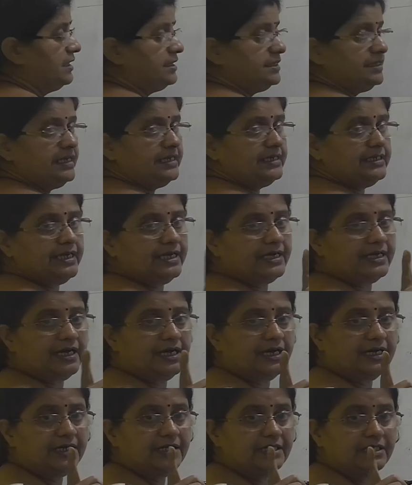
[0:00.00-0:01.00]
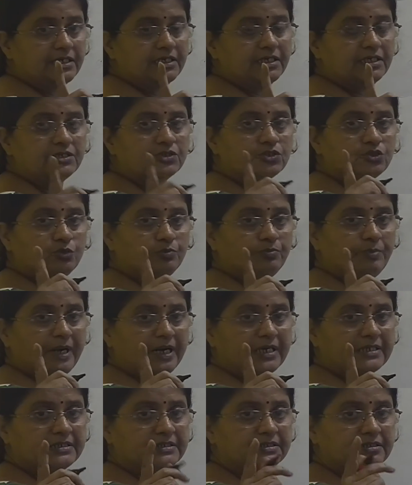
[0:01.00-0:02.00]
that there are two
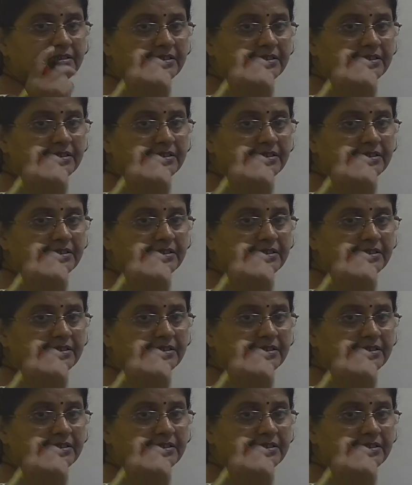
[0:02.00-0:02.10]
parts,